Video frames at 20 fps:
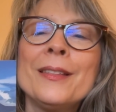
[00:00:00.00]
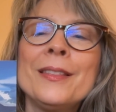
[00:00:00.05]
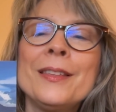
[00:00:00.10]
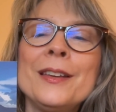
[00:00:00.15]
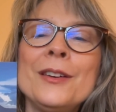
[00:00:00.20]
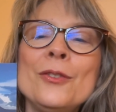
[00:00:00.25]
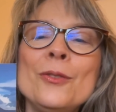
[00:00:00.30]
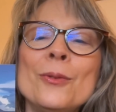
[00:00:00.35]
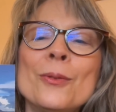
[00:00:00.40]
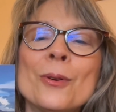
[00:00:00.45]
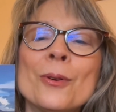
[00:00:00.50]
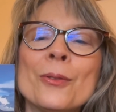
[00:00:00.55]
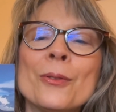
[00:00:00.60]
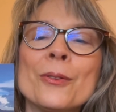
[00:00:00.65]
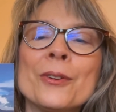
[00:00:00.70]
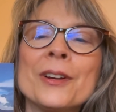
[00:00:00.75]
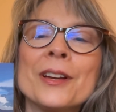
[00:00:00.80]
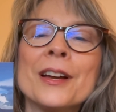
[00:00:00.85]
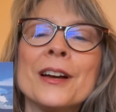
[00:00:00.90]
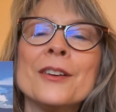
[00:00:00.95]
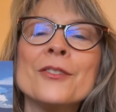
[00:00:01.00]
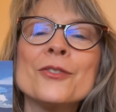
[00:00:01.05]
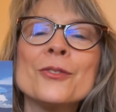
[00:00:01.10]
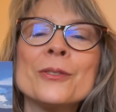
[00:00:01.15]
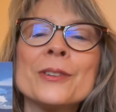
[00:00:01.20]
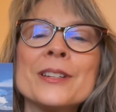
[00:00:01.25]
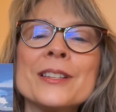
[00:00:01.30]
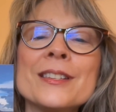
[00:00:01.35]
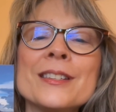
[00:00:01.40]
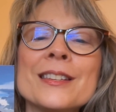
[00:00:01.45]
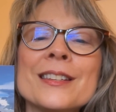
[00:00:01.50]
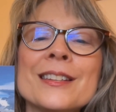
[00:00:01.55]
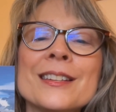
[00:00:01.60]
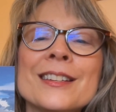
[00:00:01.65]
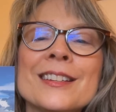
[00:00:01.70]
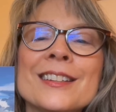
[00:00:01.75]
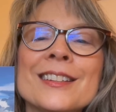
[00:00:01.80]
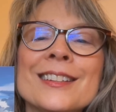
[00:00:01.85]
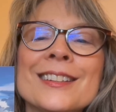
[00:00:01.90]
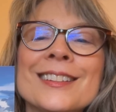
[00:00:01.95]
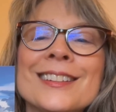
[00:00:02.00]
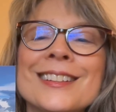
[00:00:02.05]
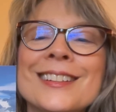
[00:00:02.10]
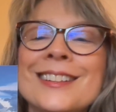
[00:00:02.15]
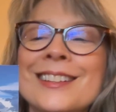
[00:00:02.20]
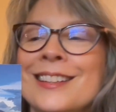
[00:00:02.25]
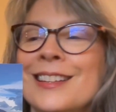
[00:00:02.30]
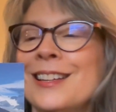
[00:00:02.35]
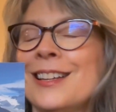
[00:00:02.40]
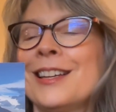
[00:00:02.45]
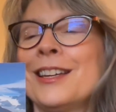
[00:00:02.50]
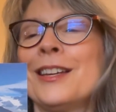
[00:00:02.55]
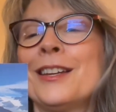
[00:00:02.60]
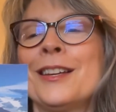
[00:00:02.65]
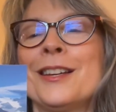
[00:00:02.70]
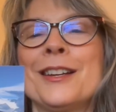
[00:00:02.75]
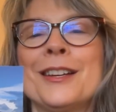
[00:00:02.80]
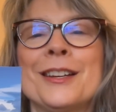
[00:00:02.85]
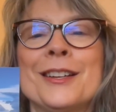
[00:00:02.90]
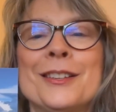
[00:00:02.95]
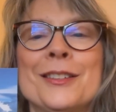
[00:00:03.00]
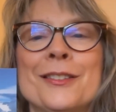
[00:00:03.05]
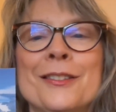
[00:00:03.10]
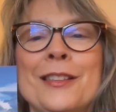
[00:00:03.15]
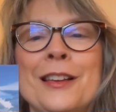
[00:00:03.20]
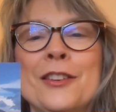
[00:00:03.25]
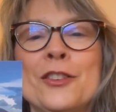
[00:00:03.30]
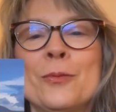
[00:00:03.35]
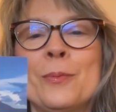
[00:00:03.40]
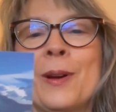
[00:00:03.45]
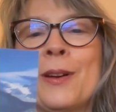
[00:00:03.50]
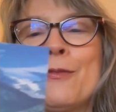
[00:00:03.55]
the northern countries. So that's my